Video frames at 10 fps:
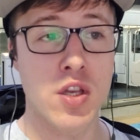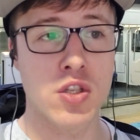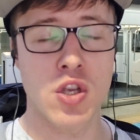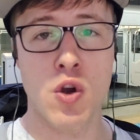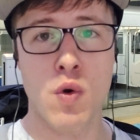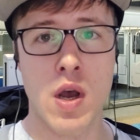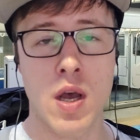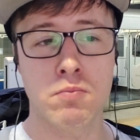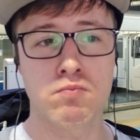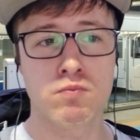
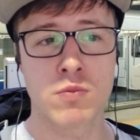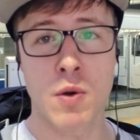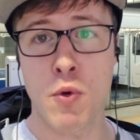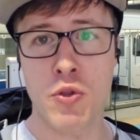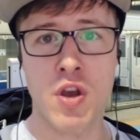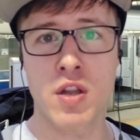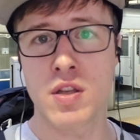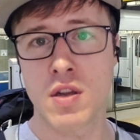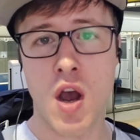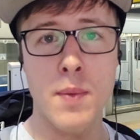So they're both
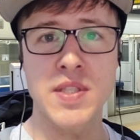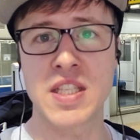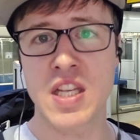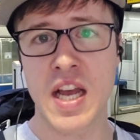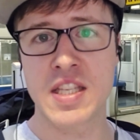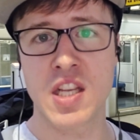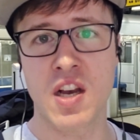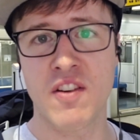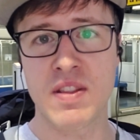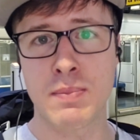on opposite sides
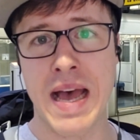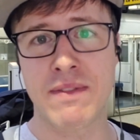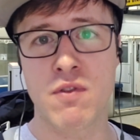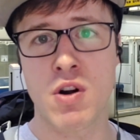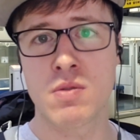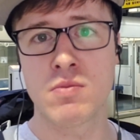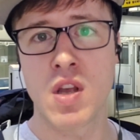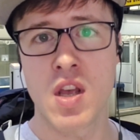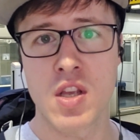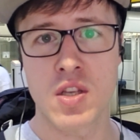of the platform
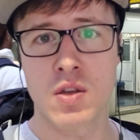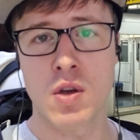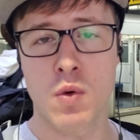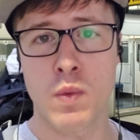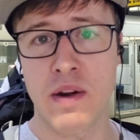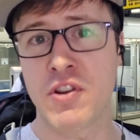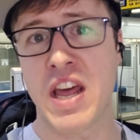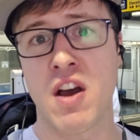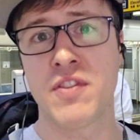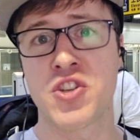whenever you
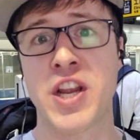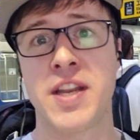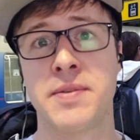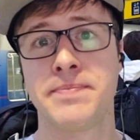get off the train.